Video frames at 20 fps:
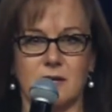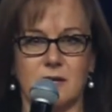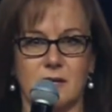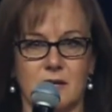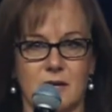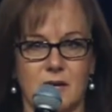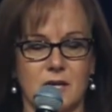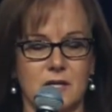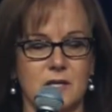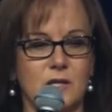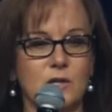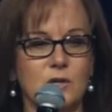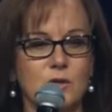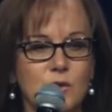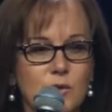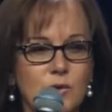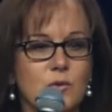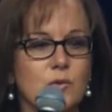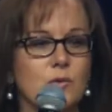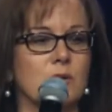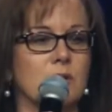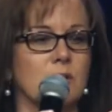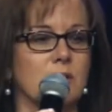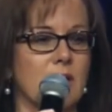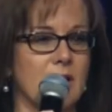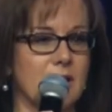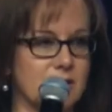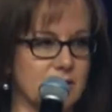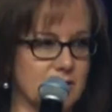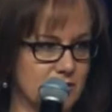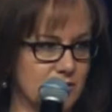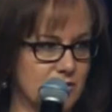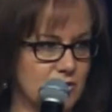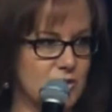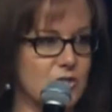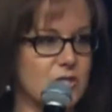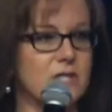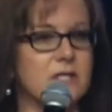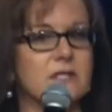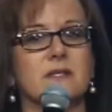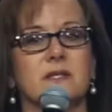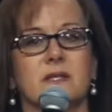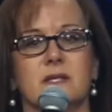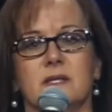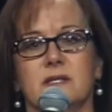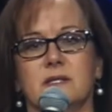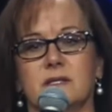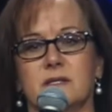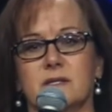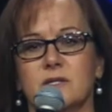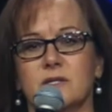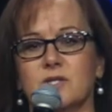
and you let Jesus